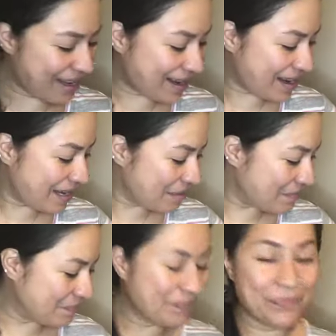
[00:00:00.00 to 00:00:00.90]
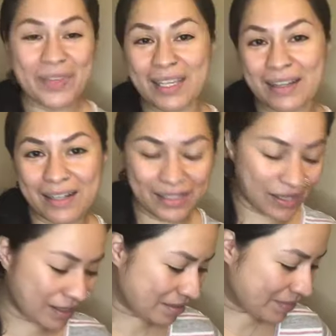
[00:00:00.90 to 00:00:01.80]
I'm gonna
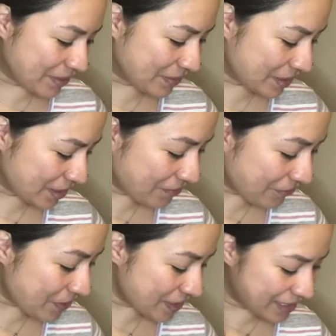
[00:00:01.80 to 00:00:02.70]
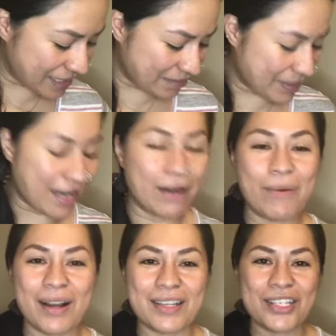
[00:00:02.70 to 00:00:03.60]
talk about the first tip that I
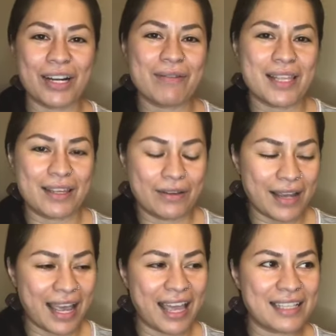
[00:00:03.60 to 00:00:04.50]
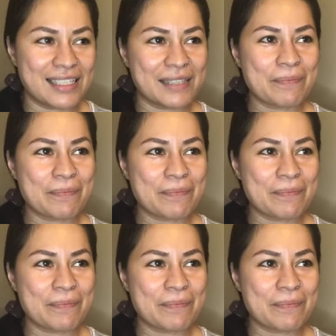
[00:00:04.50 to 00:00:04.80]
wanna share with you. And